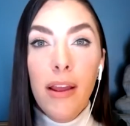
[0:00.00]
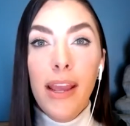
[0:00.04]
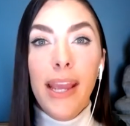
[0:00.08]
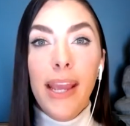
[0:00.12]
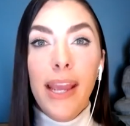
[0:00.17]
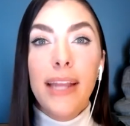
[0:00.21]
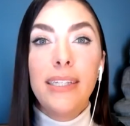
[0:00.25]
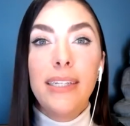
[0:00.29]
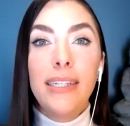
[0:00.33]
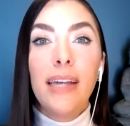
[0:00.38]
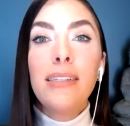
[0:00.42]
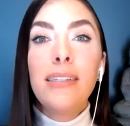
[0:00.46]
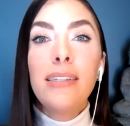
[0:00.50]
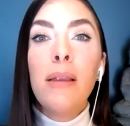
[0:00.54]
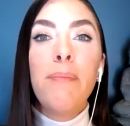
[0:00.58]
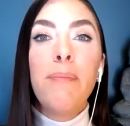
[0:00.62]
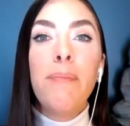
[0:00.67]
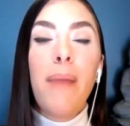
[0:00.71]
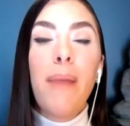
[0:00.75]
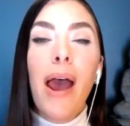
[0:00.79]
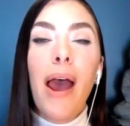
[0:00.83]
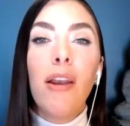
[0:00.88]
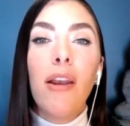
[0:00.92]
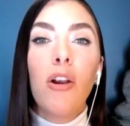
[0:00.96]
it doesn't
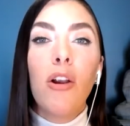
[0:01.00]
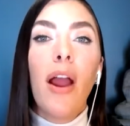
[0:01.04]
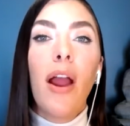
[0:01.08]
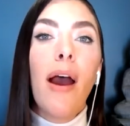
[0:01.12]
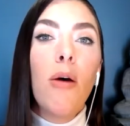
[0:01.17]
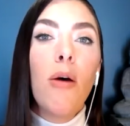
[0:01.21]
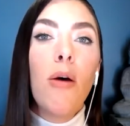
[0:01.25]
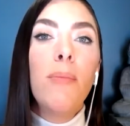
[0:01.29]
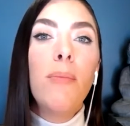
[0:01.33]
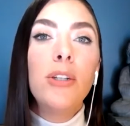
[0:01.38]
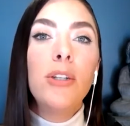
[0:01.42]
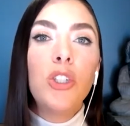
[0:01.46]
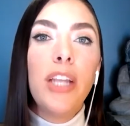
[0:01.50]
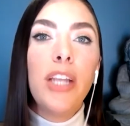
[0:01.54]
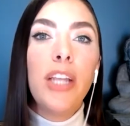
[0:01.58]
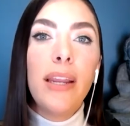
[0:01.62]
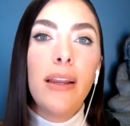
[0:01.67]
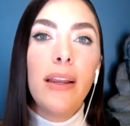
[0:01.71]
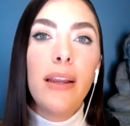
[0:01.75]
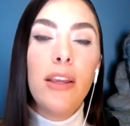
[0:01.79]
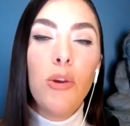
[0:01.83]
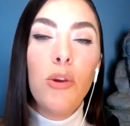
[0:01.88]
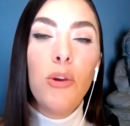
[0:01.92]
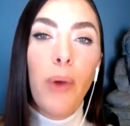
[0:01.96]
matter how much
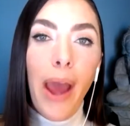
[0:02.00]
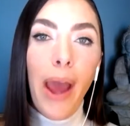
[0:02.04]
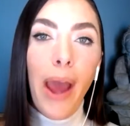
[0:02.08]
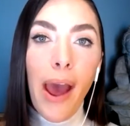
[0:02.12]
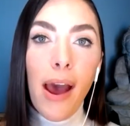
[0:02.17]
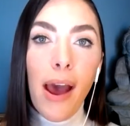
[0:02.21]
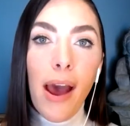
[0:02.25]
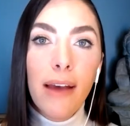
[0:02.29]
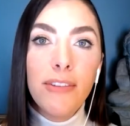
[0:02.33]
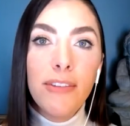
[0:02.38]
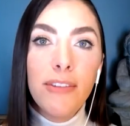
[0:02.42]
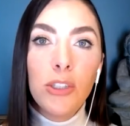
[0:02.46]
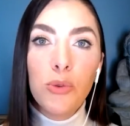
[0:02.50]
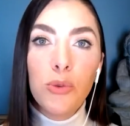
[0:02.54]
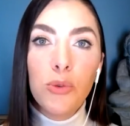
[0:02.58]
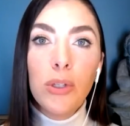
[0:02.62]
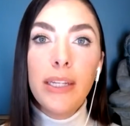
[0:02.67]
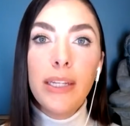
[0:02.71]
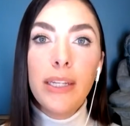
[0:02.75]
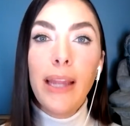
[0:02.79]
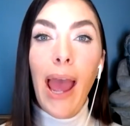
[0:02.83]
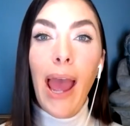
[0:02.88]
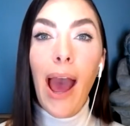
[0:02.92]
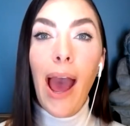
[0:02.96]
data you have, it's
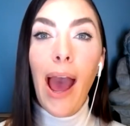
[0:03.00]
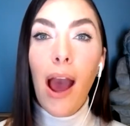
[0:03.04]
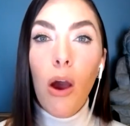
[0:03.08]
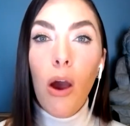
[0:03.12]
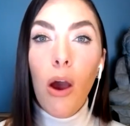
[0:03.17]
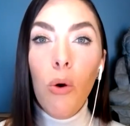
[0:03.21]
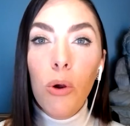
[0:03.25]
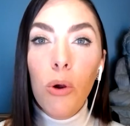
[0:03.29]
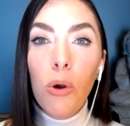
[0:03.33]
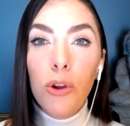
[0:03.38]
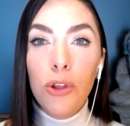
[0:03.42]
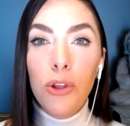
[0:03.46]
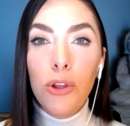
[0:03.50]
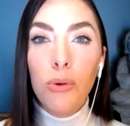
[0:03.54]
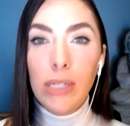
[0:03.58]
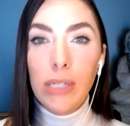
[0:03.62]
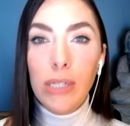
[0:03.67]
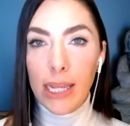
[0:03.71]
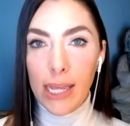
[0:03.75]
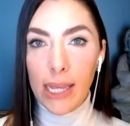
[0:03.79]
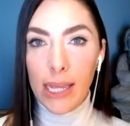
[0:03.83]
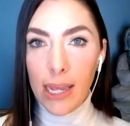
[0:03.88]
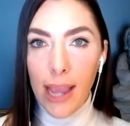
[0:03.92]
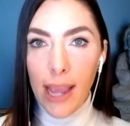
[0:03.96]
really how are you
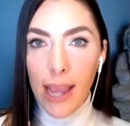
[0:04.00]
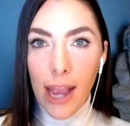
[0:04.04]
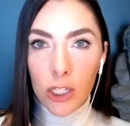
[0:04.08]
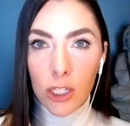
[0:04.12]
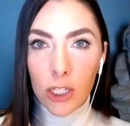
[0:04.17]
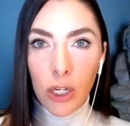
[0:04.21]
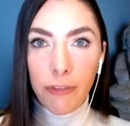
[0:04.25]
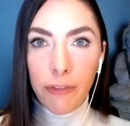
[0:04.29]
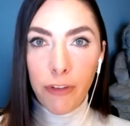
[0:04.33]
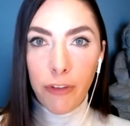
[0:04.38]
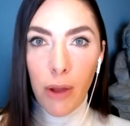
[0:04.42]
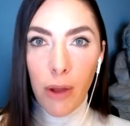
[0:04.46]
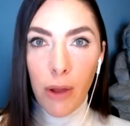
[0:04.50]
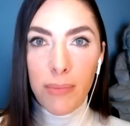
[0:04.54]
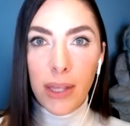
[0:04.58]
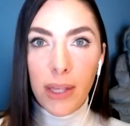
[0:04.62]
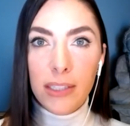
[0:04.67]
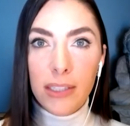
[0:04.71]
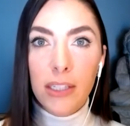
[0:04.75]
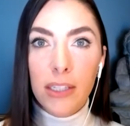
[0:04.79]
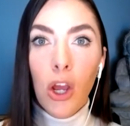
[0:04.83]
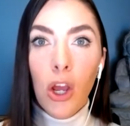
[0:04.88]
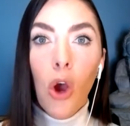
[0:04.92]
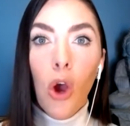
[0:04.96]
taking action from
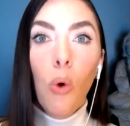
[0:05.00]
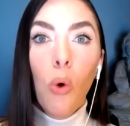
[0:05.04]
this?